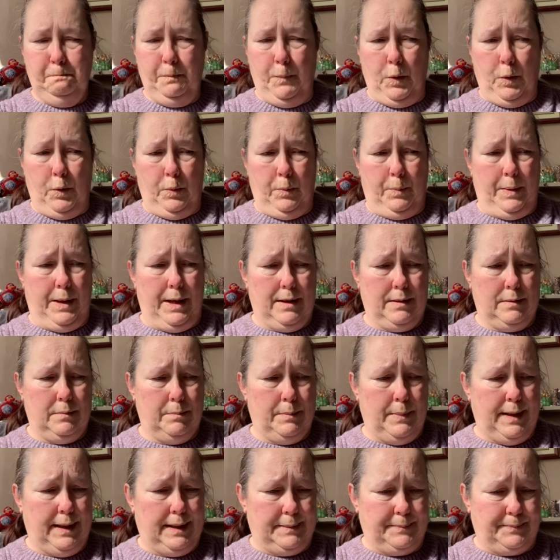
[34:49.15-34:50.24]
Oh, pardon
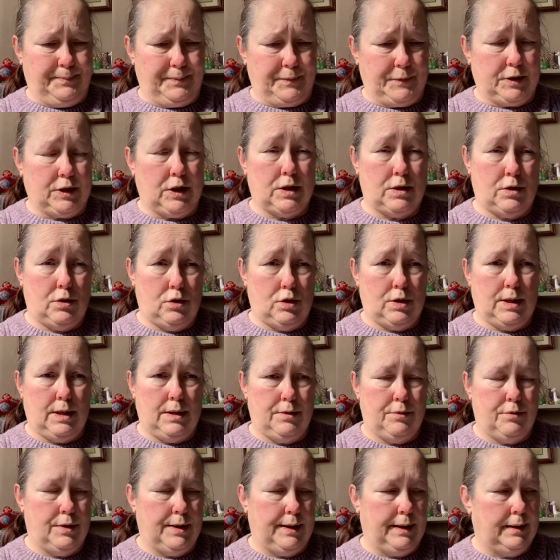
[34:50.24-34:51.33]
me, because I just had a
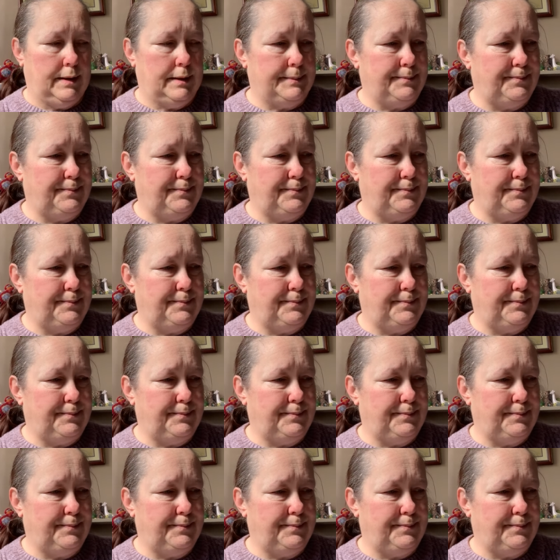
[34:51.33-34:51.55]
drink.